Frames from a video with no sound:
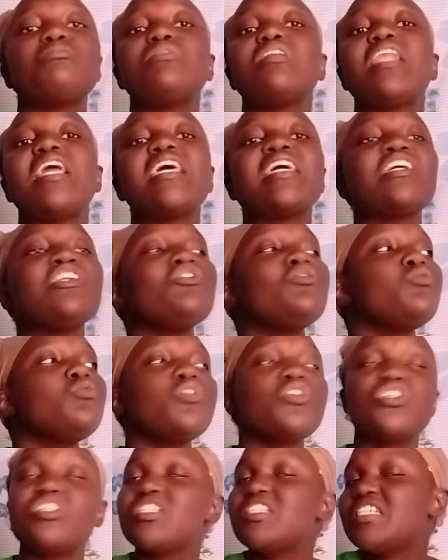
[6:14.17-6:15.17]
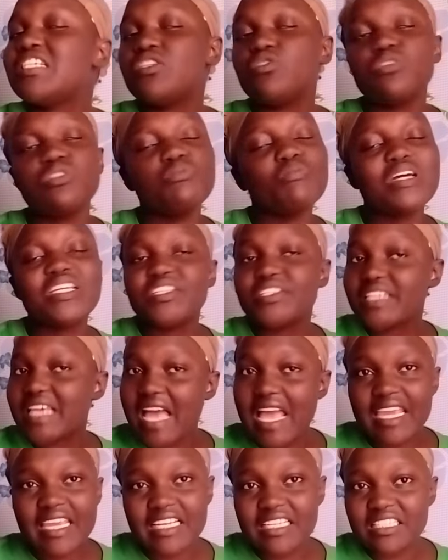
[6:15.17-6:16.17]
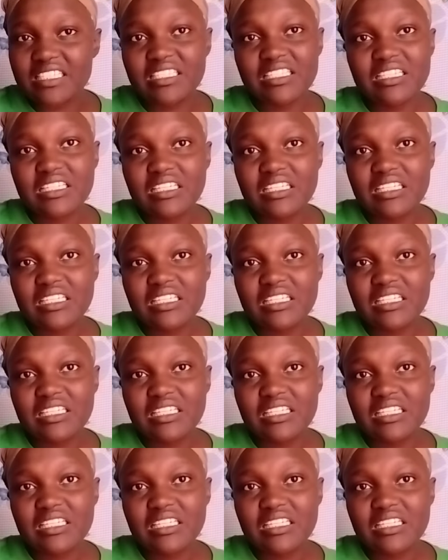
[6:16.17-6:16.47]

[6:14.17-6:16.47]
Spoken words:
Do not deal with my child.